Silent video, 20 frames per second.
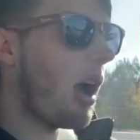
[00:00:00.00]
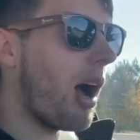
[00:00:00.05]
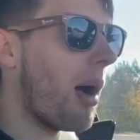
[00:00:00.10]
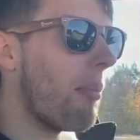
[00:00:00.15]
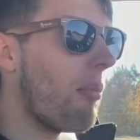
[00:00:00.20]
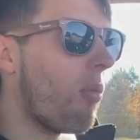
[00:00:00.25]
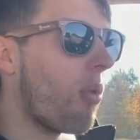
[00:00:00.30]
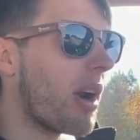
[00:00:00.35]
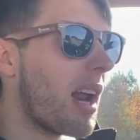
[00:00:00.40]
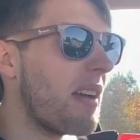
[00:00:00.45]

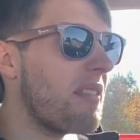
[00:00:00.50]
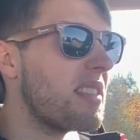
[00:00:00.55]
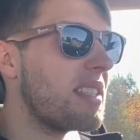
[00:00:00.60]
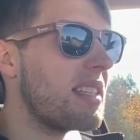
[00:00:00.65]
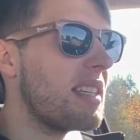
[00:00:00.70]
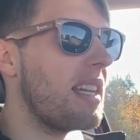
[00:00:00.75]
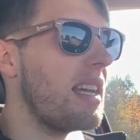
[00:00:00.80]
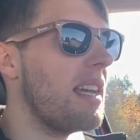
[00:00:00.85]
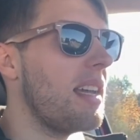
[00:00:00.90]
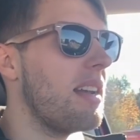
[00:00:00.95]
what I've
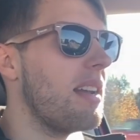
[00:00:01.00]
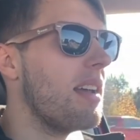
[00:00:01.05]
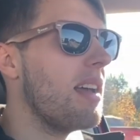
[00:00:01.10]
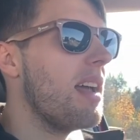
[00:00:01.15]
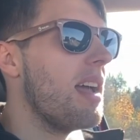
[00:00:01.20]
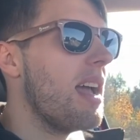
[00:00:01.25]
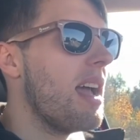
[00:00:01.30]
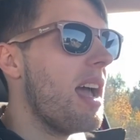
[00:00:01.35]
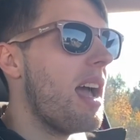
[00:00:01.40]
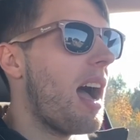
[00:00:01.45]
seen,
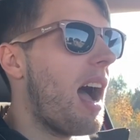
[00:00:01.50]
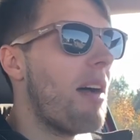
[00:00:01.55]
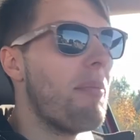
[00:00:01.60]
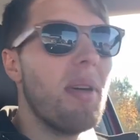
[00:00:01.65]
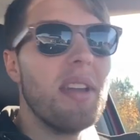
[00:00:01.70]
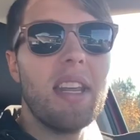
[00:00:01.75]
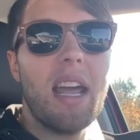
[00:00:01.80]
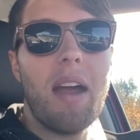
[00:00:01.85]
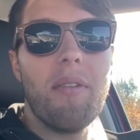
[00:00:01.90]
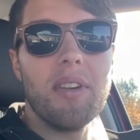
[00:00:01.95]
I've
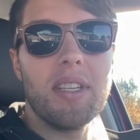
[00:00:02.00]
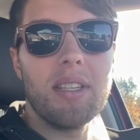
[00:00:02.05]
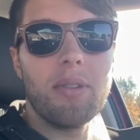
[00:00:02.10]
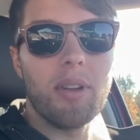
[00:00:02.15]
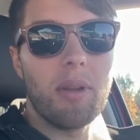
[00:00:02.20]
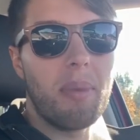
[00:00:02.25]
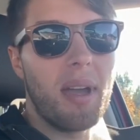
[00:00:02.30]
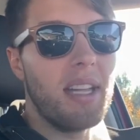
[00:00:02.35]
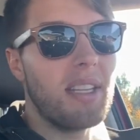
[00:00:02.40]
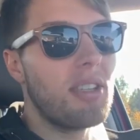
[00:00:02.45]
been to every single
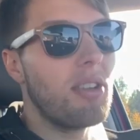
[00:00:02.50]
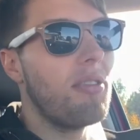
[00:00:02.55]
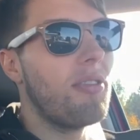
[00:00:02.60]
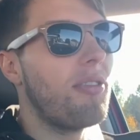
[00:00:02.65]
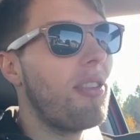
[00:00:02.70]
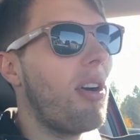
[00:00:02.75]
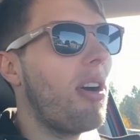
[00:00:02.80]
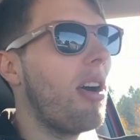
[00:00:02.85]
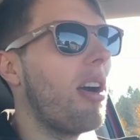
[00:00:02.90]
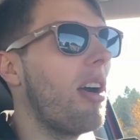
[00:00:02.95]
debate so
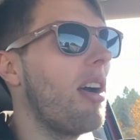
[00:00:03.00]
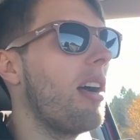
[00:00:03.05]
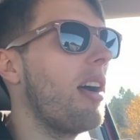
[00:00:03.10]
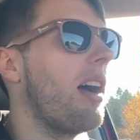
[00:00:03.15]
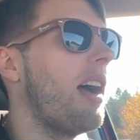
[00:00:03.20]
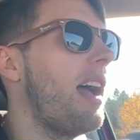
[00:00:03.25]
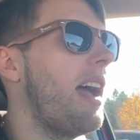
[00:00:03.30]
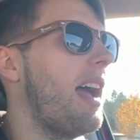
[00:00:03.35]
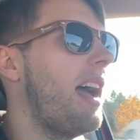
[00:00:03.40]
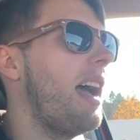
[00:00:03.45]
far,
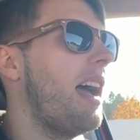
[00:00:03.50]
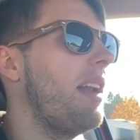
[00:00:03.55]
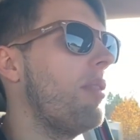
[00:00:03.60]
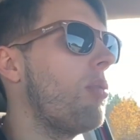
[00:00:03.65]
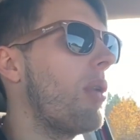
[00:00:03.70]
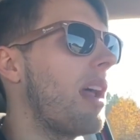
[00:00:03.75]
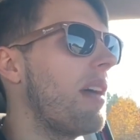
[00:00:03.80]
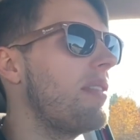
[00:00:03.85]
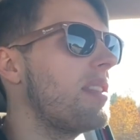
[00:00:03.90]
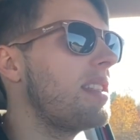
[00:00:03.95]
and
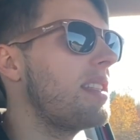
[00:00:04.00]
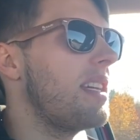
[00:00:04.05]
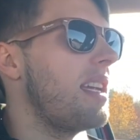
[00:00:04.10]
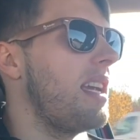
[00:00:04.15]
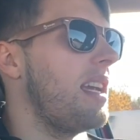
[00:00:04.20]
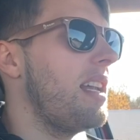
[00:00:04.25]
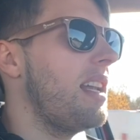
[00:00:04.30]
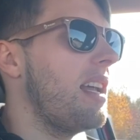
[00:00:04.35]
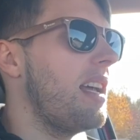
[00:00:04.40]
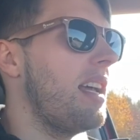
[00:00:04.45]
what I've
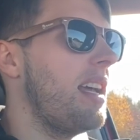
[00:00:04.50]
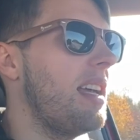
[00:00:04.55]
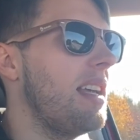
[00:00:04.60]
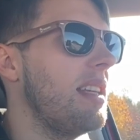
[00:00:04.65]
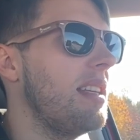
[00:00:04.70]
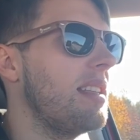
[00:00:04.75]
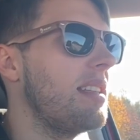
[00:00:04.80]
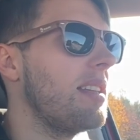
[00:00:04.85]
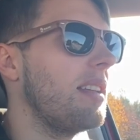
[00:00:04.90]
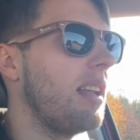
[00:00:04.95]
seen
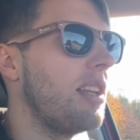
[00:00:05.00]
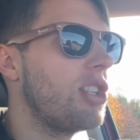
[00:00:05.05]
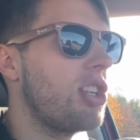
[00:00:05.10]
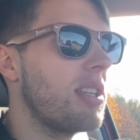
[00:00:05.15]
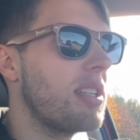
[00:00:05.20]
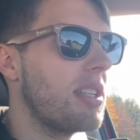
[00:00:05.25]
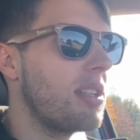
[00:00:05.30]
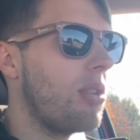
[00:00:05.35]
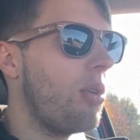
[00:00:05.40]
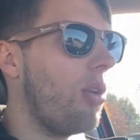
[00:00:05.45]
is
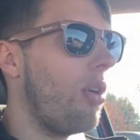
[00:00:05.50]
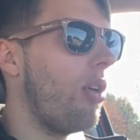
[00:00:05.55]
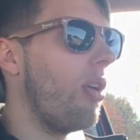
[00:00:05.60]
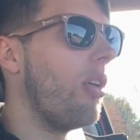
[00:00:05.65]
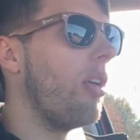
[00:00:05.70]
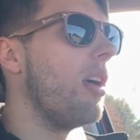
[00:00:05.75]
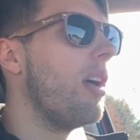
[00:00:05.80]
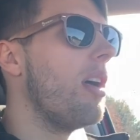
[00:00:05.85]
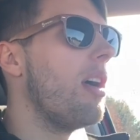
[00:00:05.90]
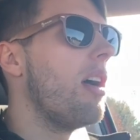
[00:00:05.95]

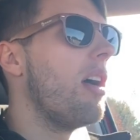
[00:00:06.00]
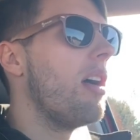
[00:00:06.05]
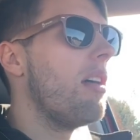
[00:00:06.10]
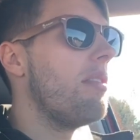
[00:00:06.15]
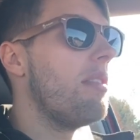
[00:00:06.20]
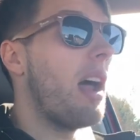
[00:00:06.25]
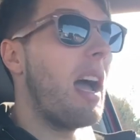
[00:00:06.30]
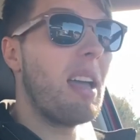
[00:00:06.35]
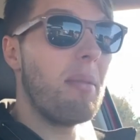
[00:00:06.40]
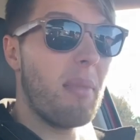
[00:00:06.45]
logistical
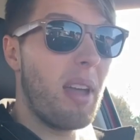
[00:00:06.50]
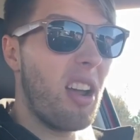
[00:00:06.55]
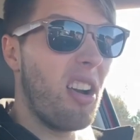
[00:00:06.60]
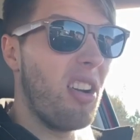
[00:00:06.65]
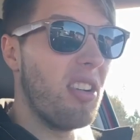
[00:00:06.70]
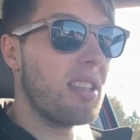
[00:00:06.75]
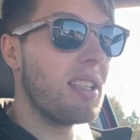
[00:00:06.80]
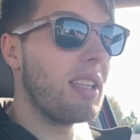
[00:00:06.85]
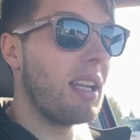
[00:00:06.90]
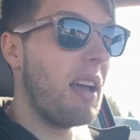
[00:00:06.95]

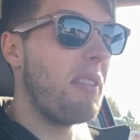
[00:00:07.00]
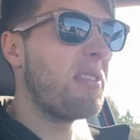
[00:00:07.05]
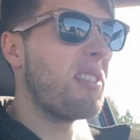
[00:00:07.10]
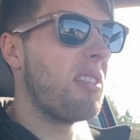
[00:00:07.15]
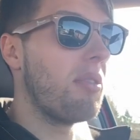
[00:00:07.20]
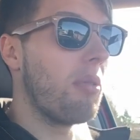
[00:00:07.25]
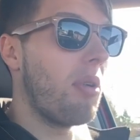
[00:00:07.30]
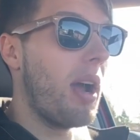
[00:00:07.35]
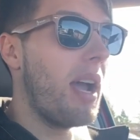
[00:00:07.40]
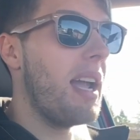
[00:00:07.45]
nightmares left
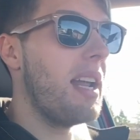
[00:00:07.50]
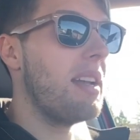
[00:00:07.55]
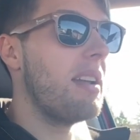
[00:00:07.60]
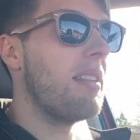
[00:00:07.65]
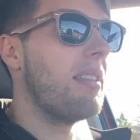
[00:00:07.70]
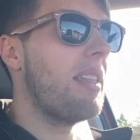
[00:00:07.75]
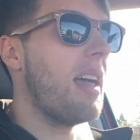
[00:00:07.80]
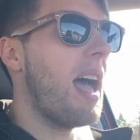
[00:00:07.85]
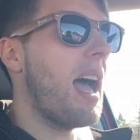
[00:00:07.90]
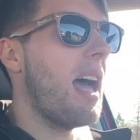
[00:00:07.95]
and right
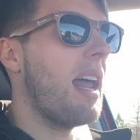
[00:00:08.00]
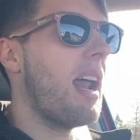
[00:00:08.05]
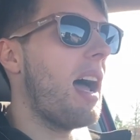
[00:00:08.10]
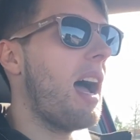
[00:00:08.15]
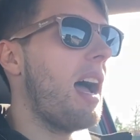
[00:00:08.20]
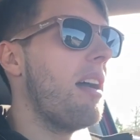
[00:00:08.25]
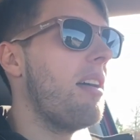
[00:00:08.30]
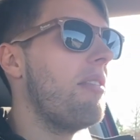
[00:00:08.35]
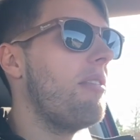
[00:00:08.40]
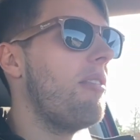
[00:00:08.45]
that
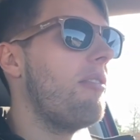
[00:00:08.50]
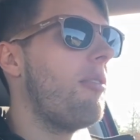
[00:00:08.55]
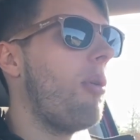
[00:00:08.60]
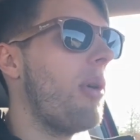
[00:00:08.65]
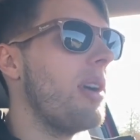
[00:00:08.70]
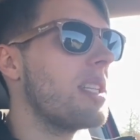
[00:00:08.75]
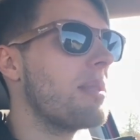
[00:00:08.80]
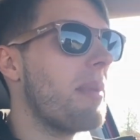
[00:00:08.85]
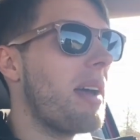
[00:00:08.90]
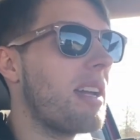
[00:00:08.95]
I've
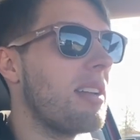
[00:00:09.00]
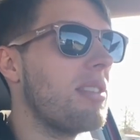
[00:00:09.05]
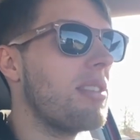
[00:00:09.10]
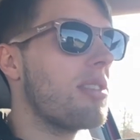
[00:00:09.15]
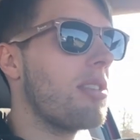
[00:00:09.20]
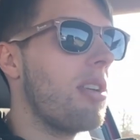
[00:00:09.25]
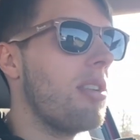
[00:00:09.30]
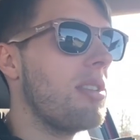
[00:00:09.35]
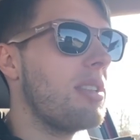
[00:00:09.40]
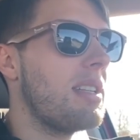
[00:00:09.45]
voiced my
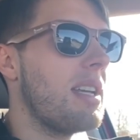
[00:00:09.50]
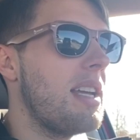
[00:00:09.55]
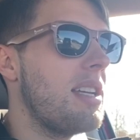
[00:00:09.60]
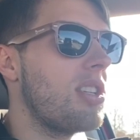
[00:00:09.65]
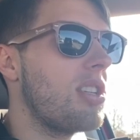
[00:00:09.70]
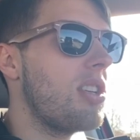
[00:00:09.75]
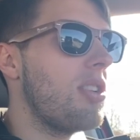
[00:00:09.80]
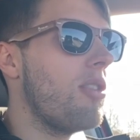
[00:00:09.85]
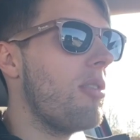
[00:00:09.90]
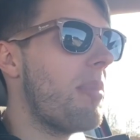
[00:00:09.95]
concerns to
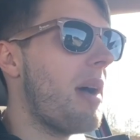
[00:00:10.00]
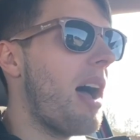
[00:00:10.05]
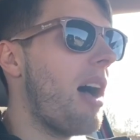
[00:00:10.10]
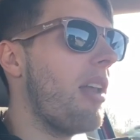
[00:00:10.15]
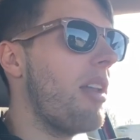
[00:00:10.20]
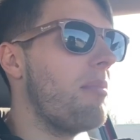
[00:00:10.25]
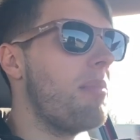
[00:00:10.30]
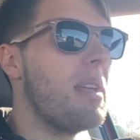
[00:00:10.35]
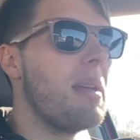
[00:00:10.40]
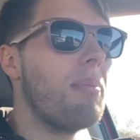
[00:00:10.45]
HQ
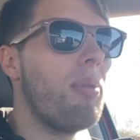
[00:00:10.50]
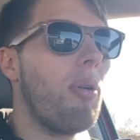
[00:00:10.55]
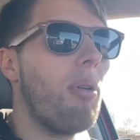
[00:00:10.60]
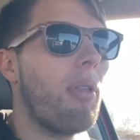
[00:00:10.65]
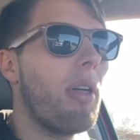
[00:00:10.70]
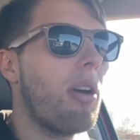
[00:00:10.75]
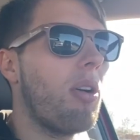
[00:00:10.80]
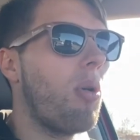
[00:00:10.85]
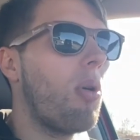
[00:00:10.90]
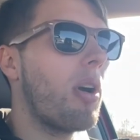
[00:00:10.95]
about and people
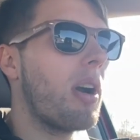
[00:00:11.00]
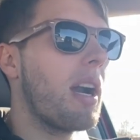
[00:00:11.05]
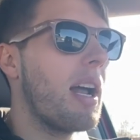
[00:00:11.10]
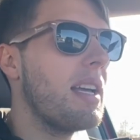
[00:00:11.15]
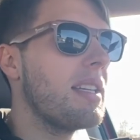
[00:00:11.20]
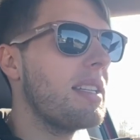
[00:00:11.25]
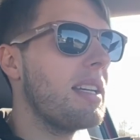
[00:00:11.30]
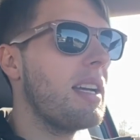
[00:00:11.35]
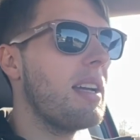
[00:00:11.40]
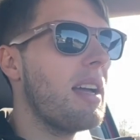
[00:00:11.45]
that are
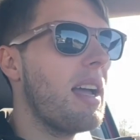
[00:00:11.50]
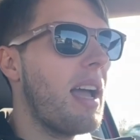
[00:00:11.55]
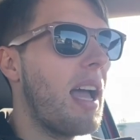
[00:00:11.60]
organizing.